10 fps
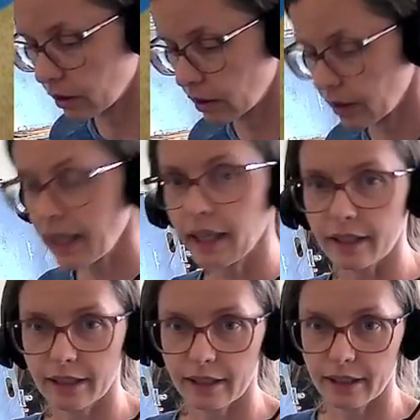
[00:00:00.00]

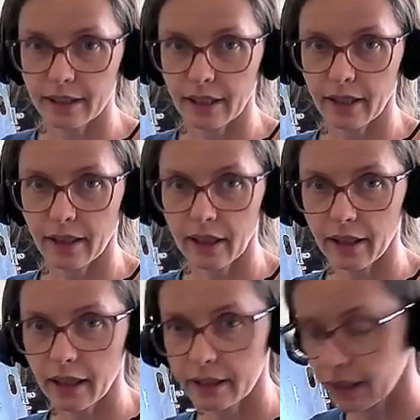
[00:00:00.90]
Yes, Yes, I think
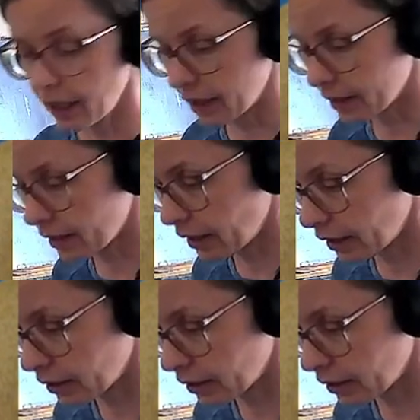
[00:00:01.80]
that's a yes there.